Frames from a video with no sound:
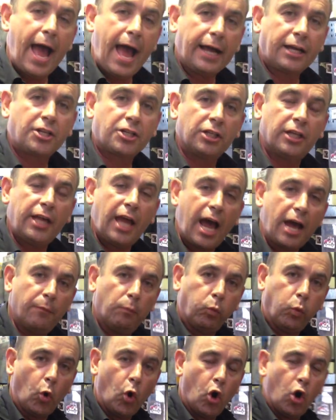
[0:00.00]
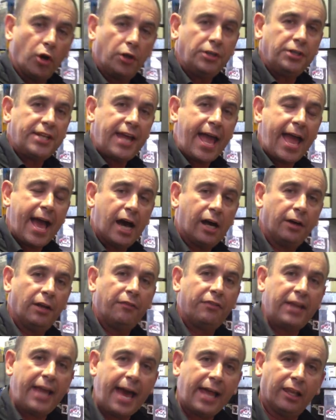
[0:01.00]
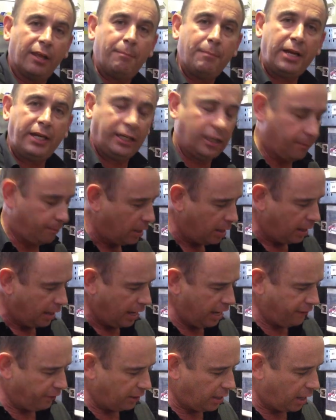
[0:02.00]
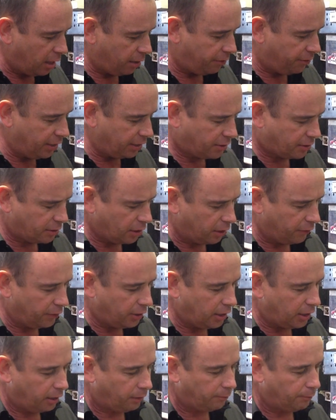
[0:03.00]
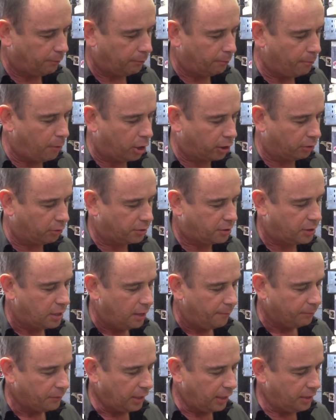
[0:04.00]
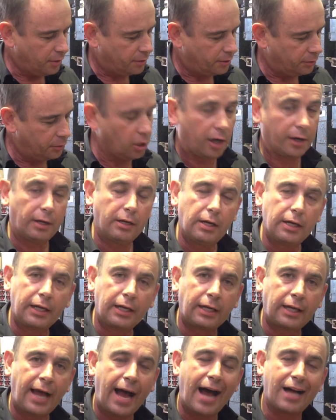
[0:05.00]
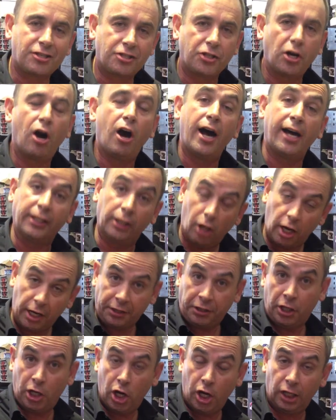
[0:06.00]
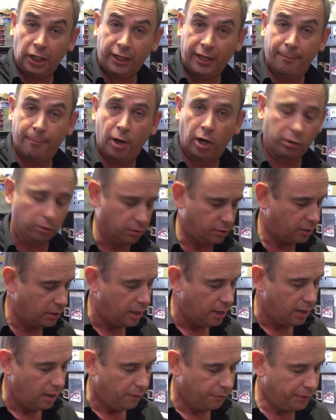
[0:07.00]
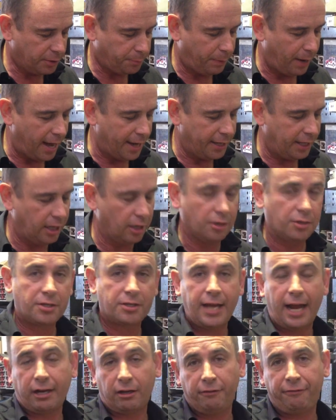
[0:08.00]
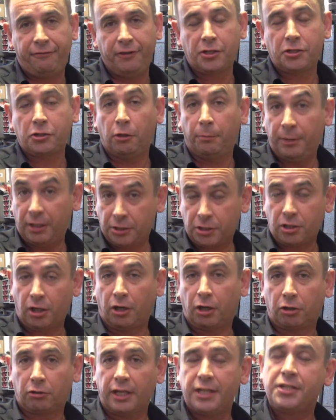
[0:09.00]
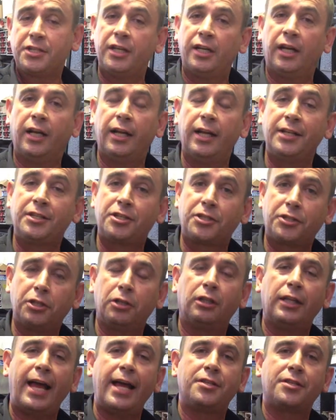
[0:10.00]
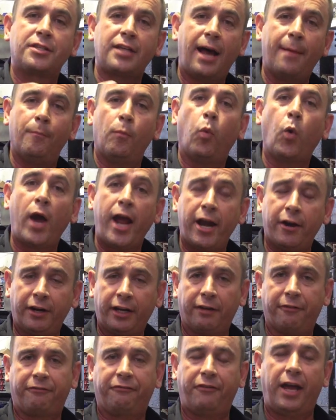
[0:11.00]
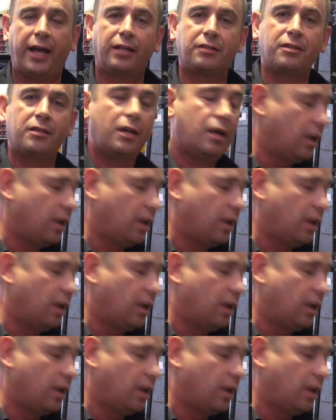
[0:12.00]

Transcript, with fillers: actually had worn down the aluminium, even though this on the models is not cast iron like the earlier models. This part here is sacrificial, but it's got grease in it. It still has some wearing effect